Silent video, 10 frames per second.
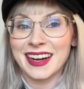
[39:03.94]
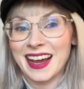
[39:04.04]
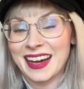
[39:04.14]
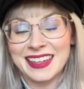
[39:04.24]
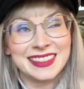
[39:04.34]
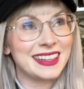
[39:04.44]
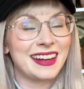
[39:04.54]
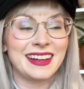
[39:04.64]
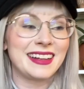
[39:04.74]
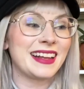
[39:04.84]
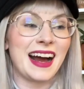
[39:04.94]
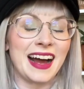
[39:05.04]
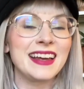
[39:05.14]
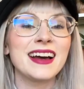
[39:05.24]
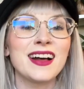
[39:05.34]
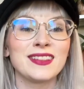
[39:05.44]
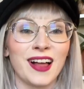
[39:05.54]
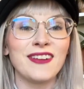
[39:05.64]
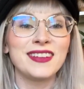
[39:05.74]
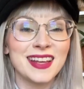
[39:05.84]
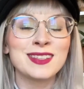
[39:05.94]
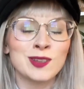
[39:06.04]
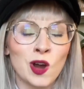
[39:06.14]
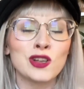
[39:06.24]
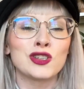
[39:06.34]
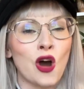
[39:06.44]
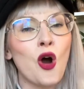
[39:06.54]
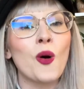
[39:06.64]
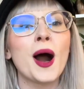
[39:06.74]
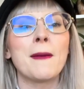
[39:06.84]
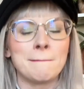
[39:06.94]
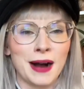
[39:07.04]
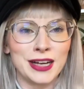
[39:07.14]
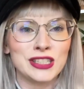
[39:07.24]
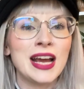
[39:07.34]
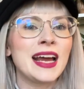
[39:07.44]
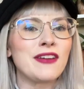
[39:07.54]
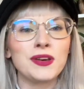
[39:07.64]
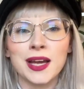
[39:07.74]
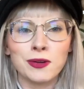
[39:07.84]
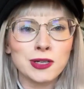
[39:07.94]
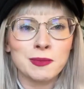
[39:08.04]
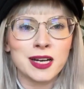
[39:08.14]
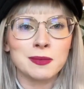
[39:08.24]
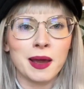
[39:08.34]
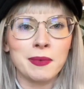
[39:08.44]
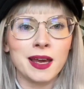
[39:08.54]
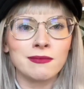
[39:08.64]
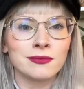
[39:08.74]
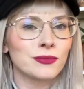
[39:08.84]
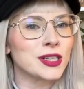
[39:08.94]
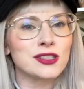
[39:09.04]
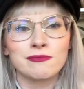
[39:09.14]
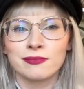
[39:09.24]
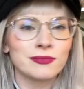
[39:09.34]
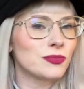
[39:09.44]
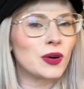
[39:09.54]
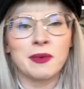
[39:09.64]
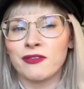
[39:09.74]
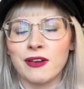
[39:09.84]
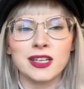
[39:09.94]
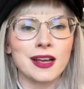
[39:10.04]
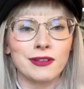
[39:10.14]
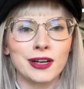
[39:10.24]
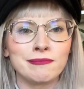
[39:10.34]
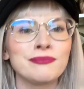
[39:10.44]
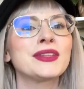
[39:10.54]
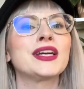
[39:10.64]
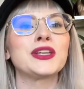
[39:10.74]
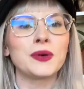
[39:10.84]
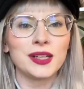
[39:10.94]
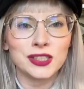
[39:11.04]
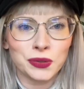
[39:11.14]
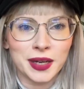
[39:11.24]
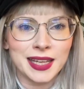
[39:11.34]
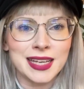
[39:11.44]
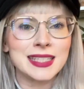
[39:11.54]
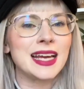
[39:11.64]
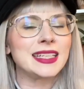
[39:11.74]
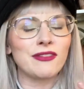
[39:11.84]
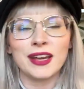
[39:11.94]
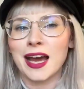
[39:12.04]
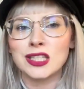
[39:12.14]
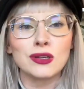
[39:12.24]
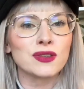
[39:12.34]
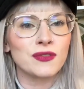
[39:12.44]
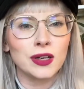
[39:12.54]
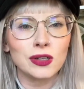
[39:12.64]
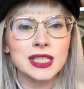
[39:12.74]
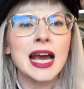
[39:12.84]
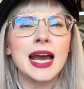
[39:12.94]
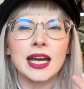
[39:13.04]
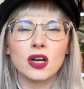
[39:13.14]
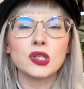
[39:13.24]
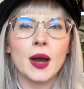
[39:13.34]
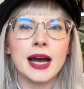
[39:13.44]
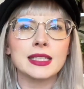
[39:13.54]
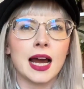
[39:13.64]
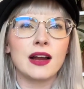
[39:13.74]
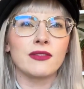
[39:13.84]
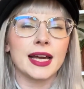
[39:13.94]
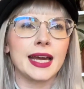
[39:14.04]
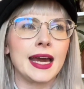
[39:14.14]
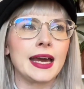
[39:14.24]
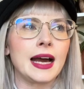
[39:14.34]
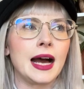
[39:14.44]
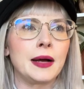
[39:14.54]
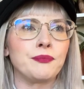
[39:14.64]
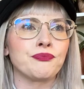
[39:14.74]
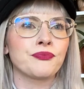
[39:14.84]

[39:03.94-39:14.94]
and I loved this so much. If you like Rosemary's Baby, which one of my favorites ever, you will enjoy this. It definitely has those feels. It also has kind of like a